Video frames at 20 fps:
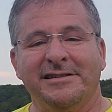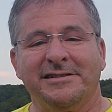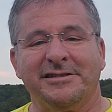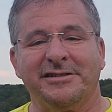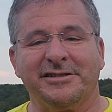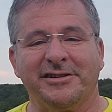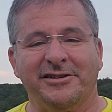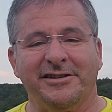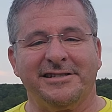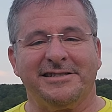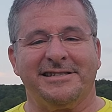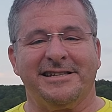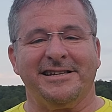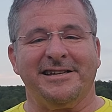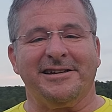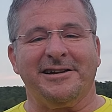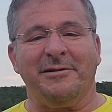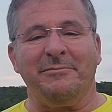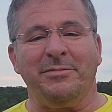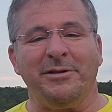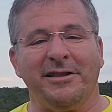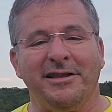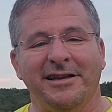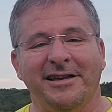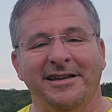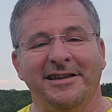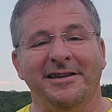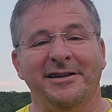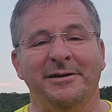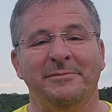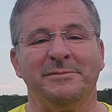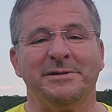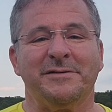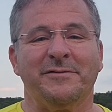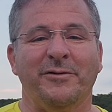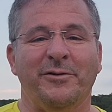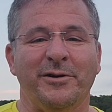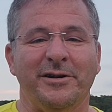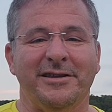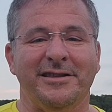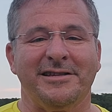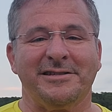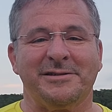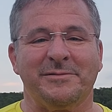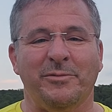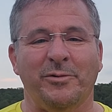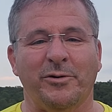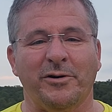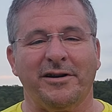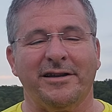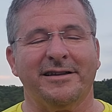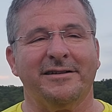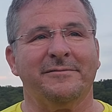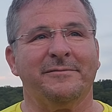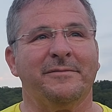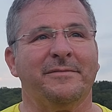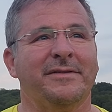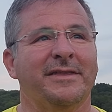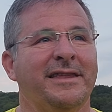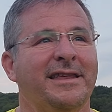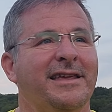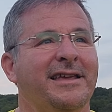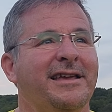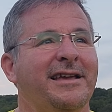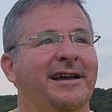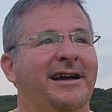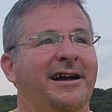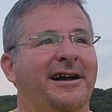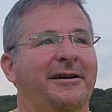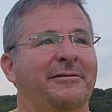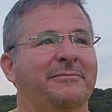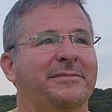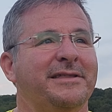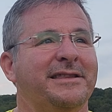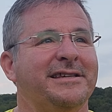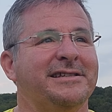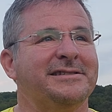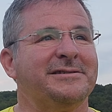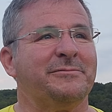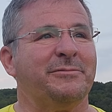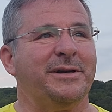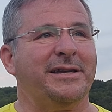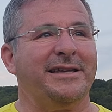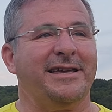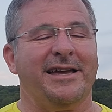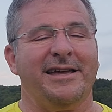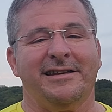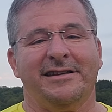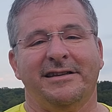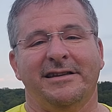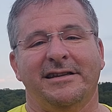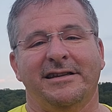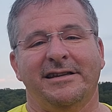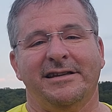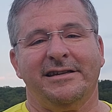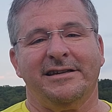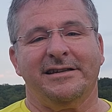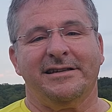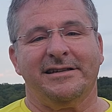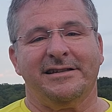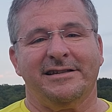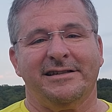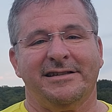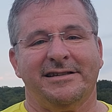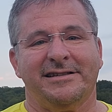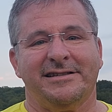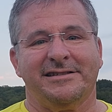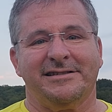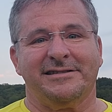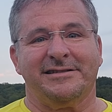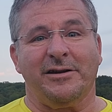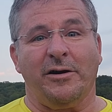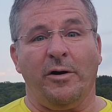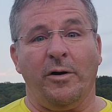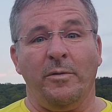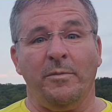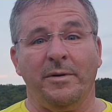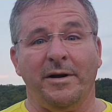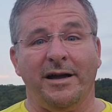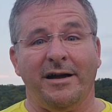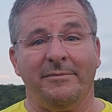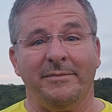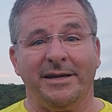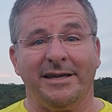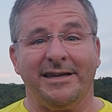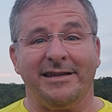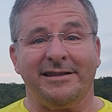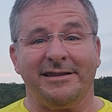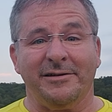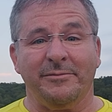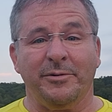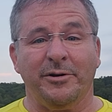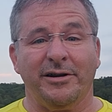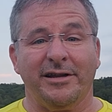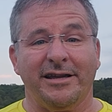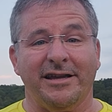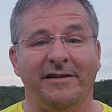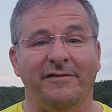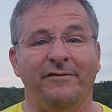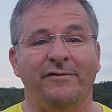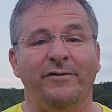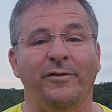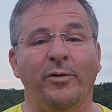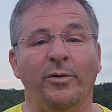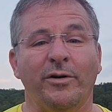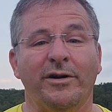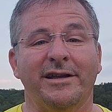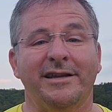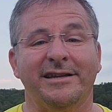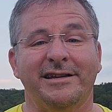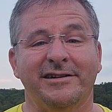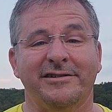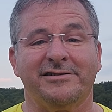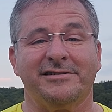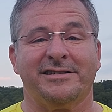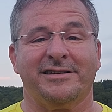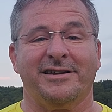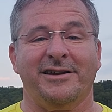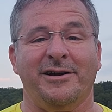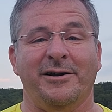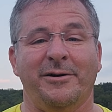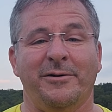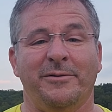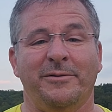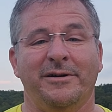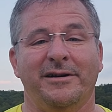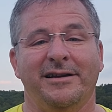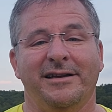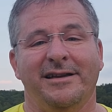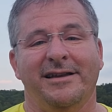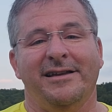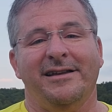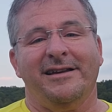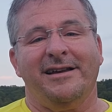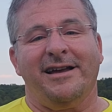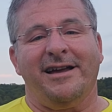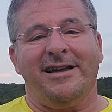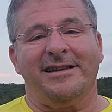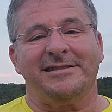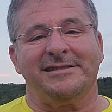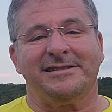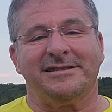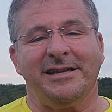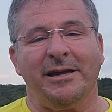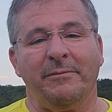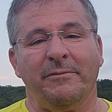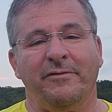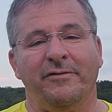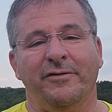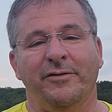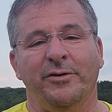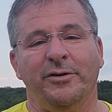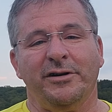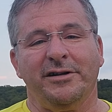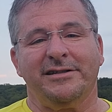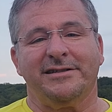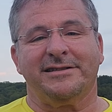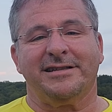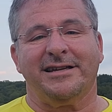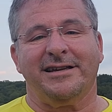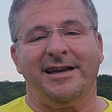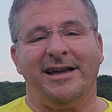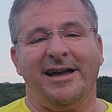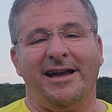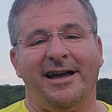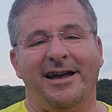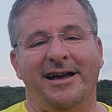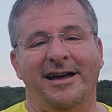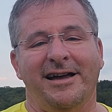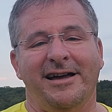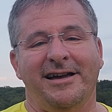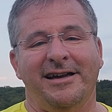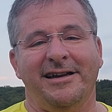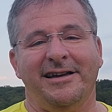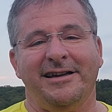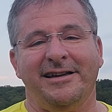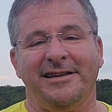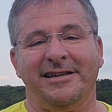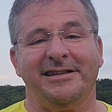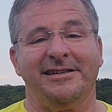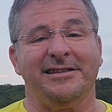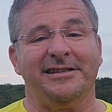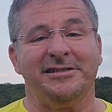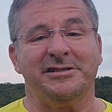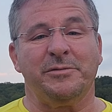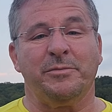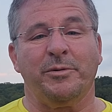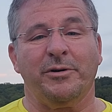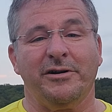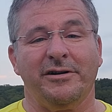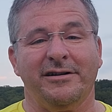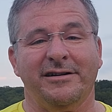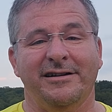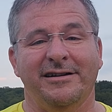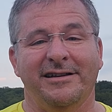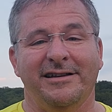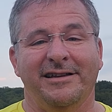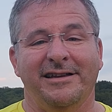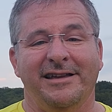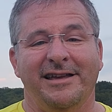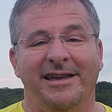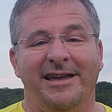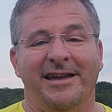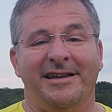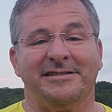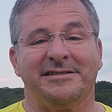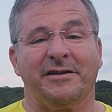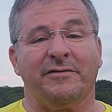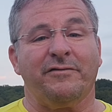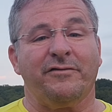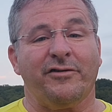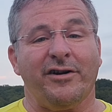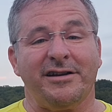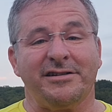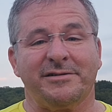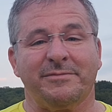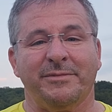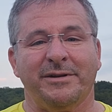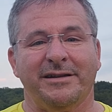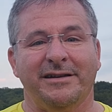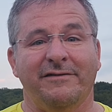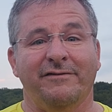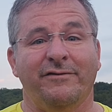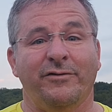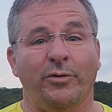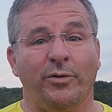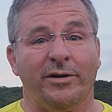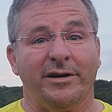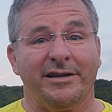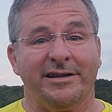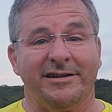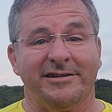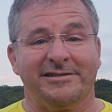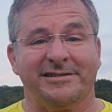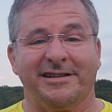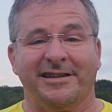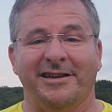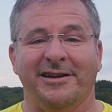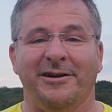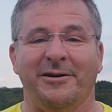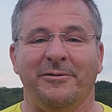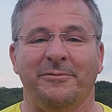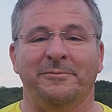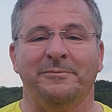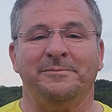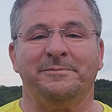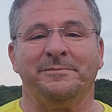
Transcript: Just going to sing a couple of hymns for you this morning. Um, this weekend is Homecoming at Liberty 40 years ago. I stepped foot uh, in Lynchburg as a freshman 40 years ago.